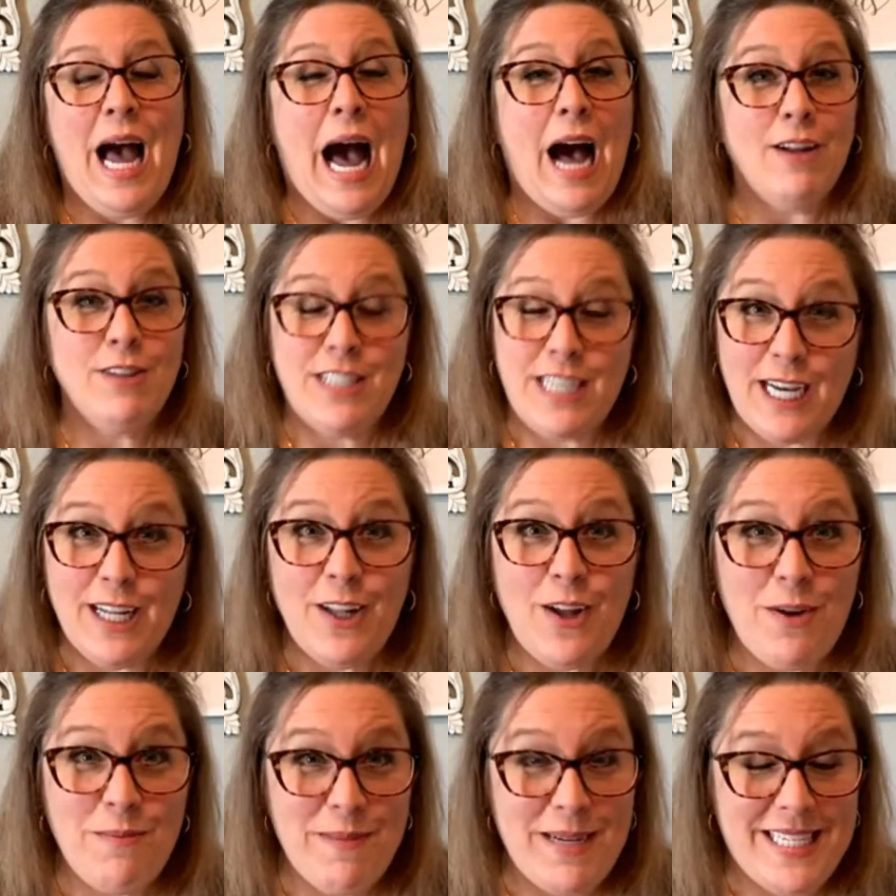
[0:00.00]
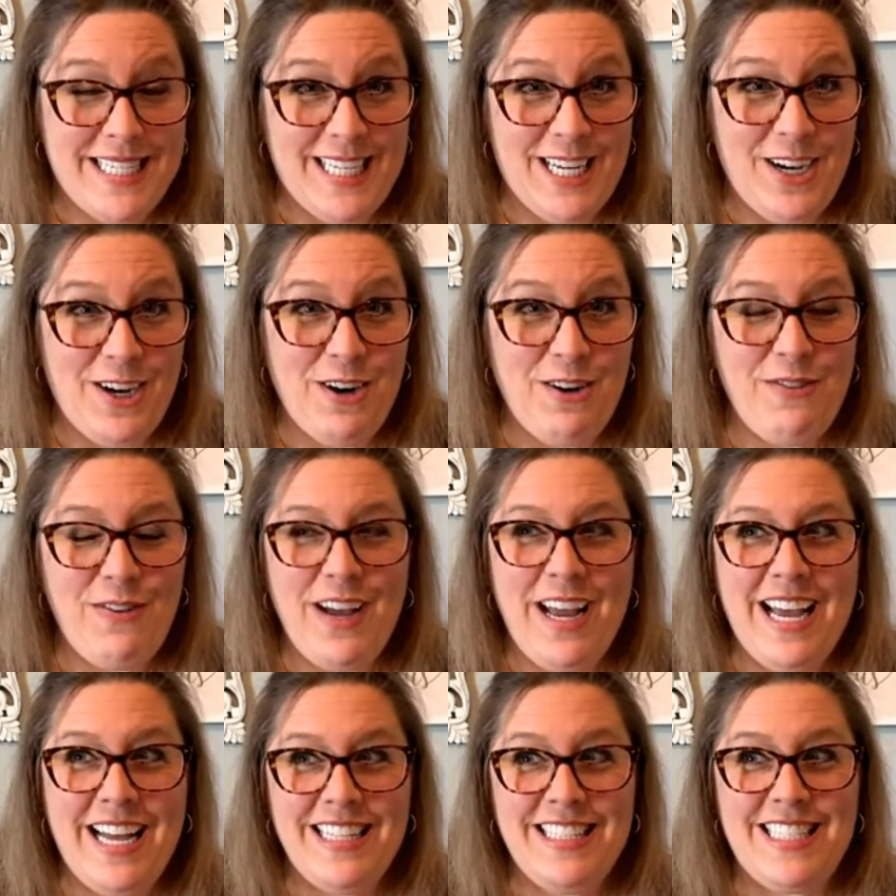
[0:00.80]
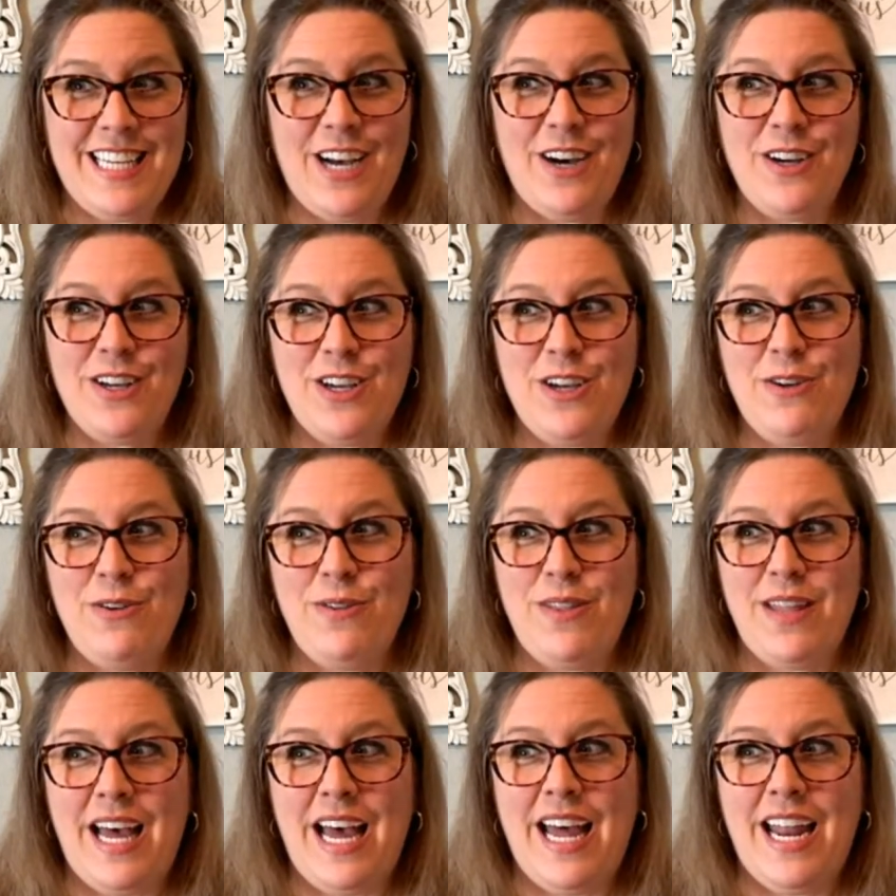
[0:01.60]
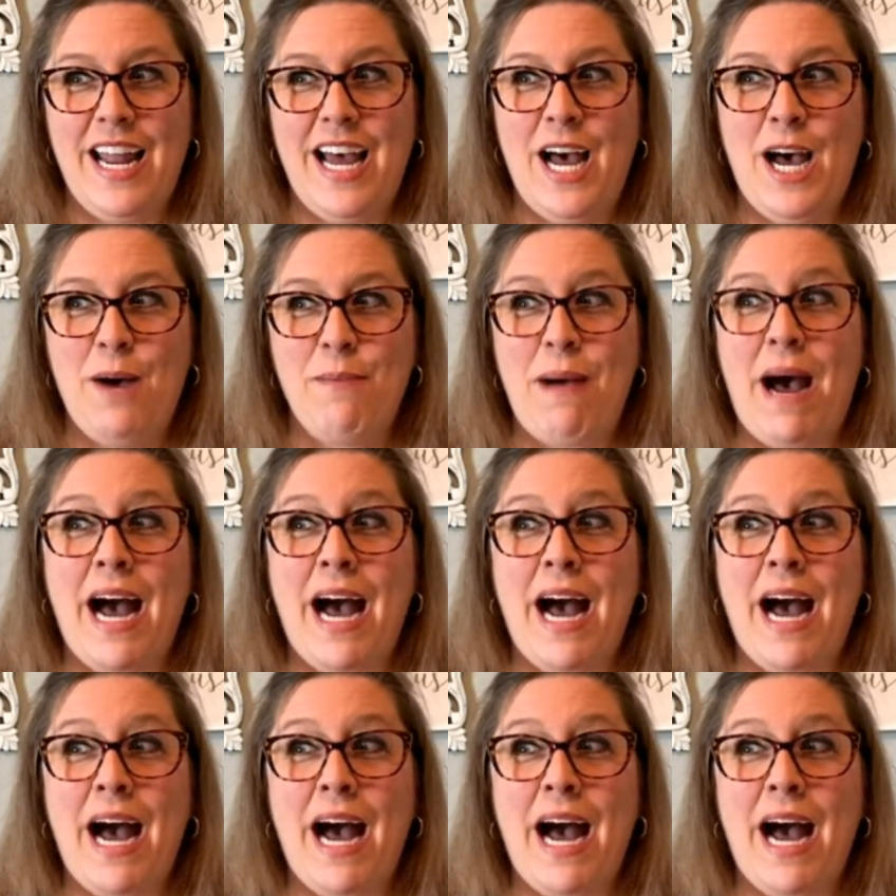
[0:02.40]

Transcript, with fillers: I'll tell on myself and tell you that um,